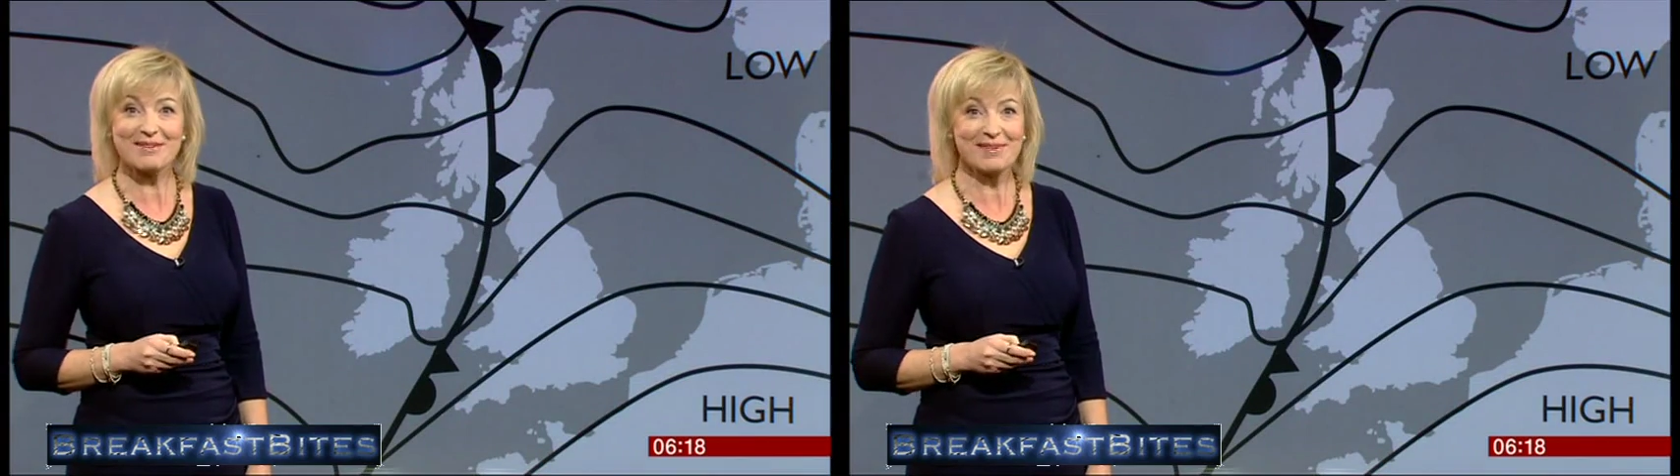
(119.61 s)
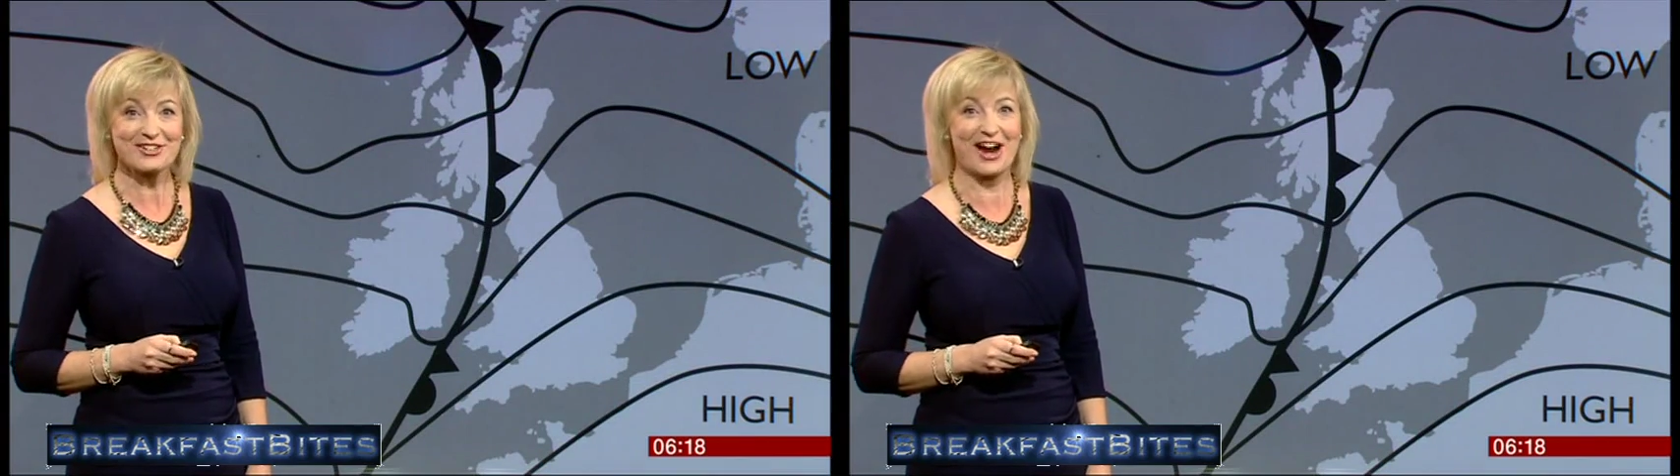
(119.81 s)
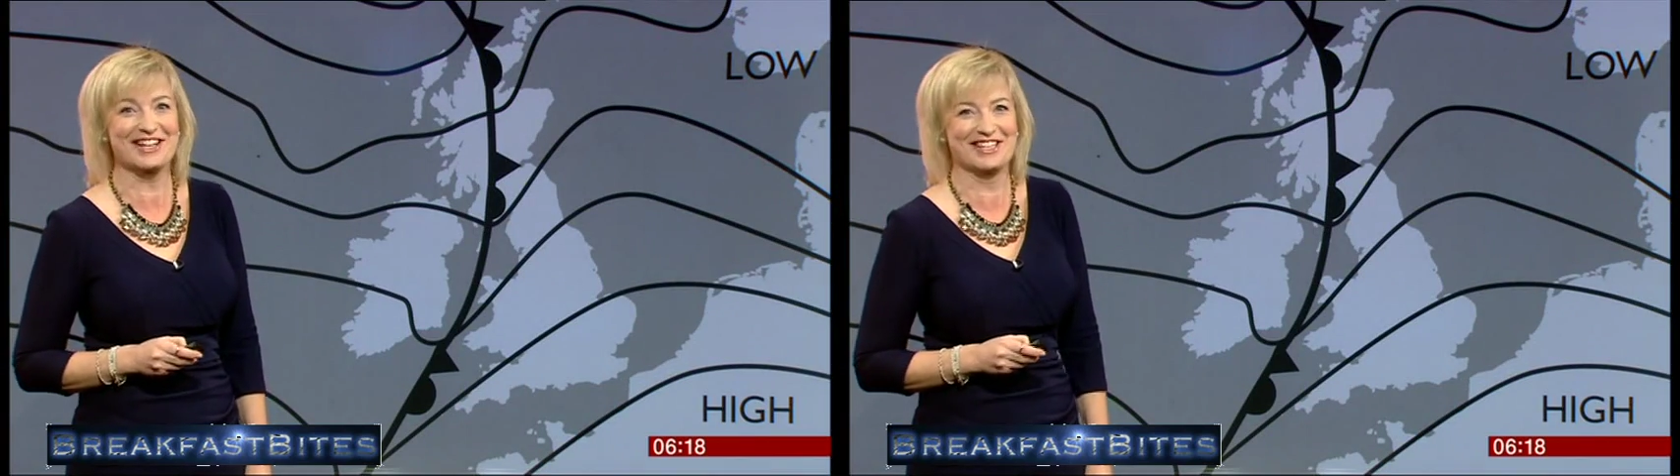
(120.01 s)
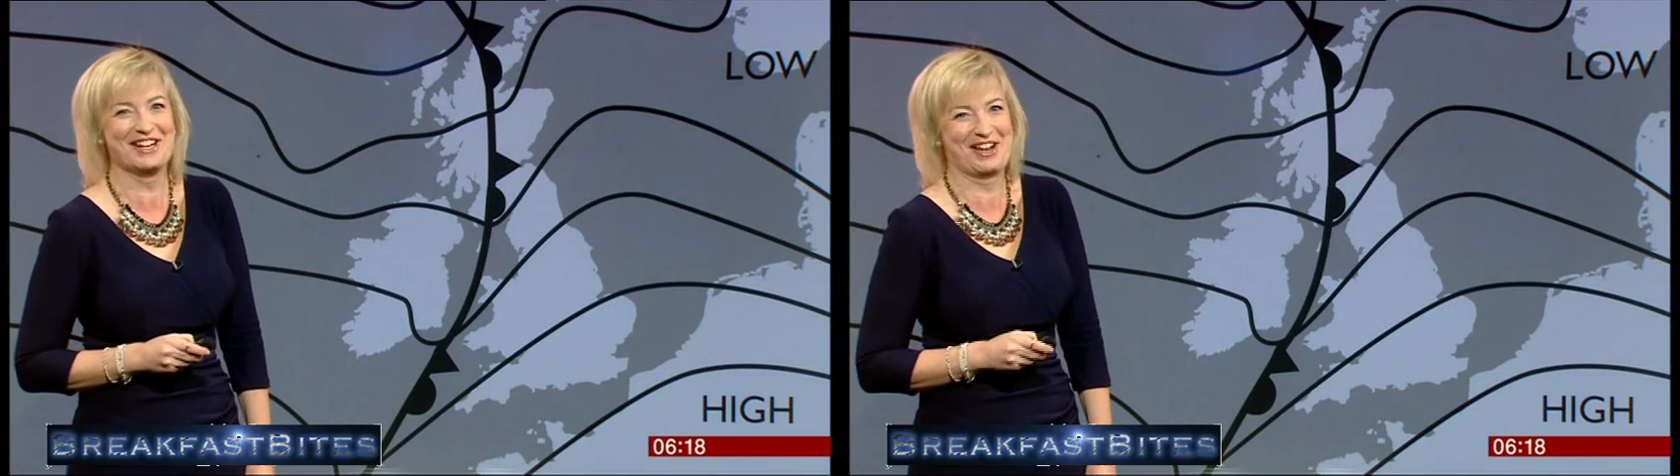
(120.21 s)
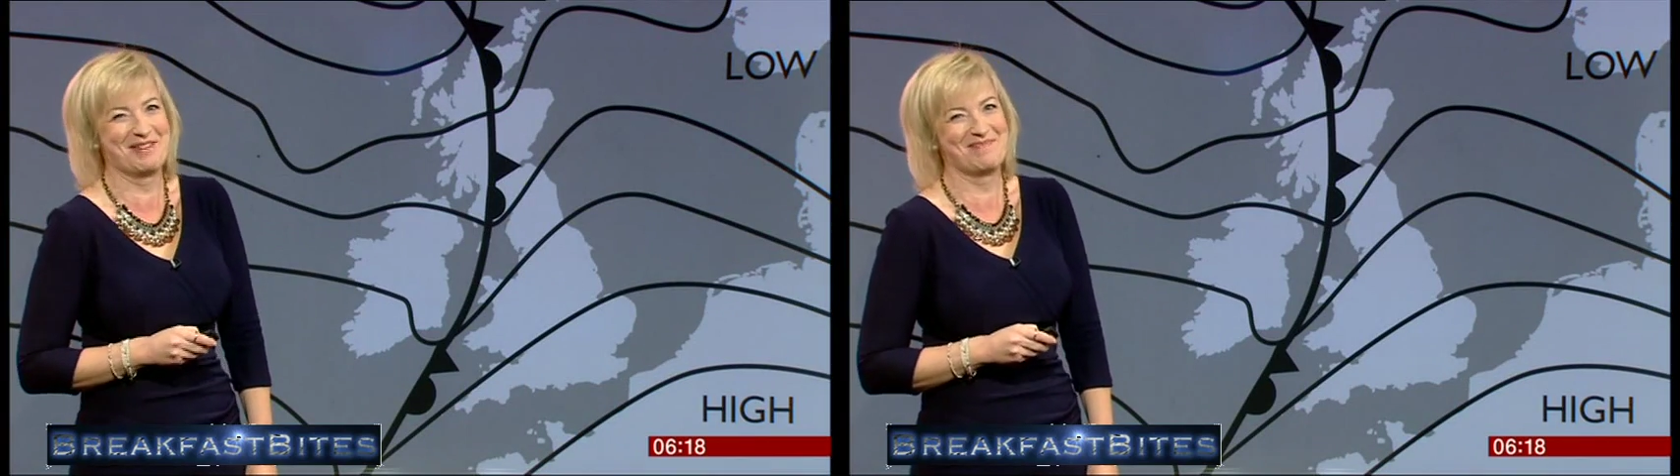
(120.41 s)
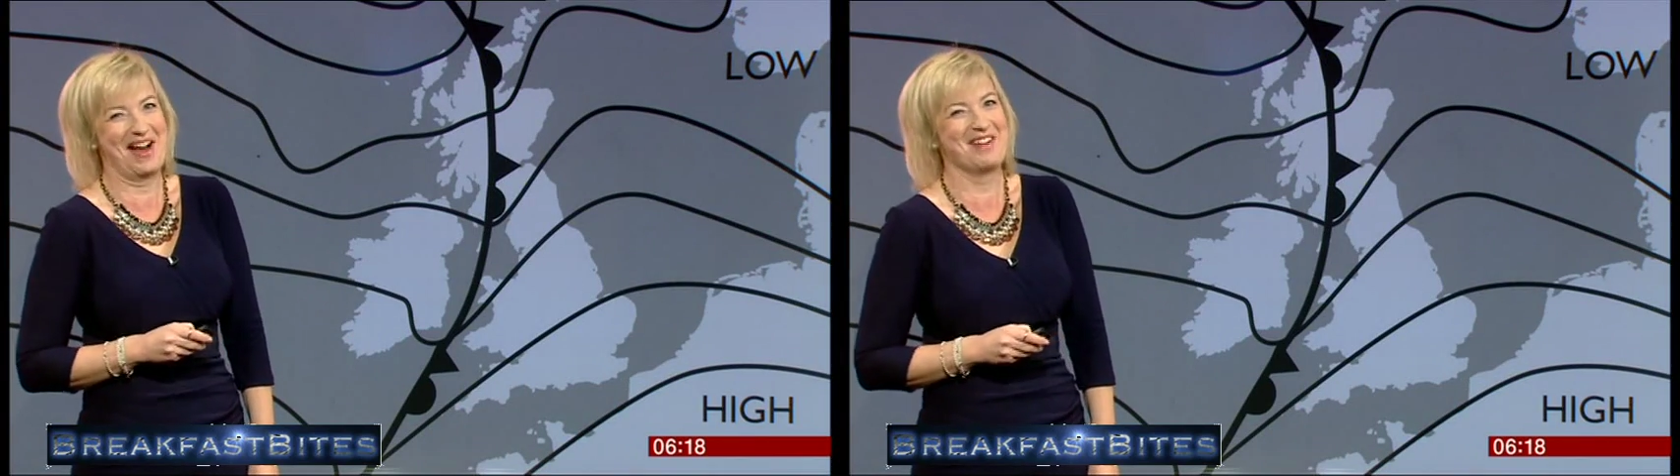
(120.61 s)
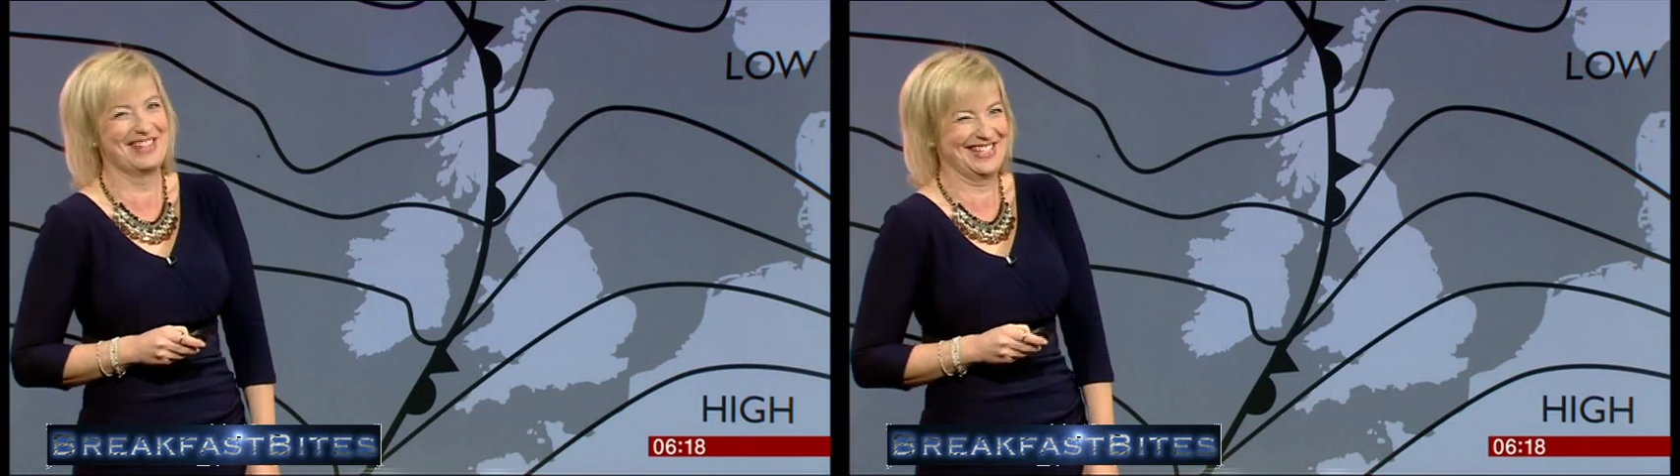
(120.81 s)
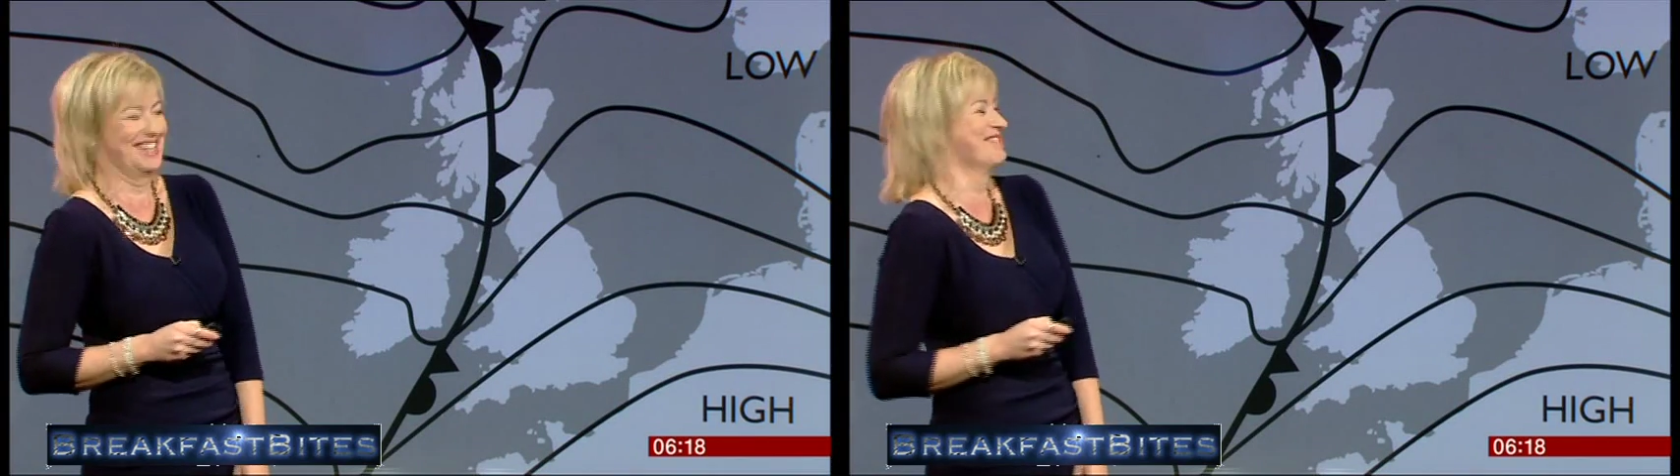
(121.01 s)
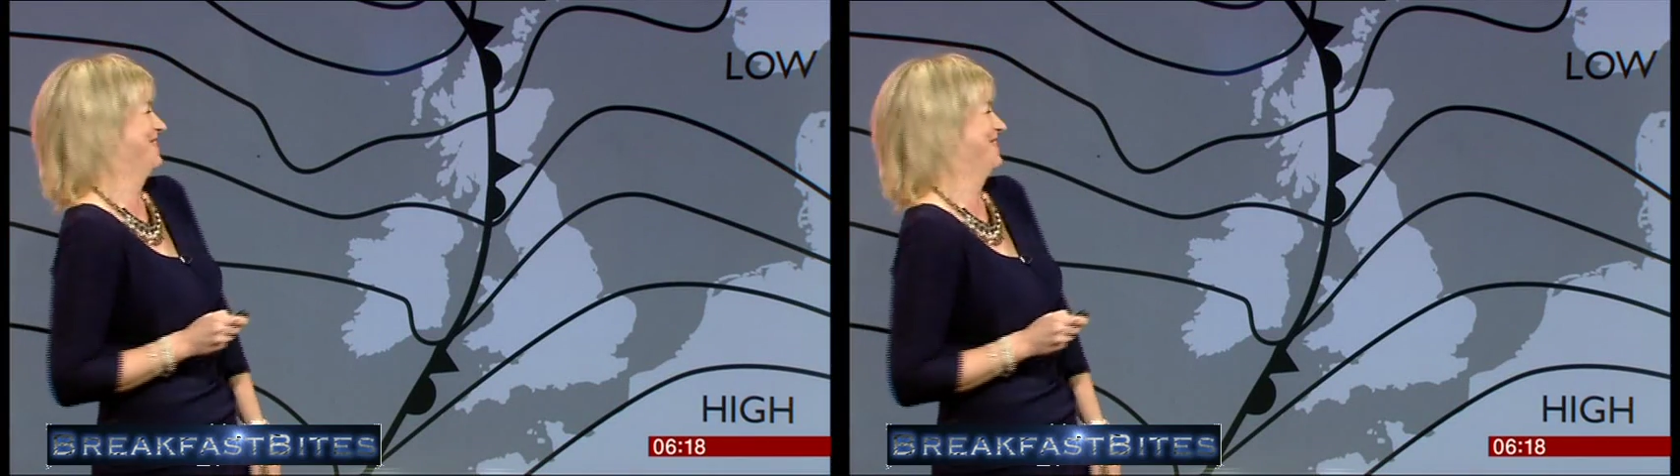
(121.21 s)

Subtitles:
My charts are going backwards and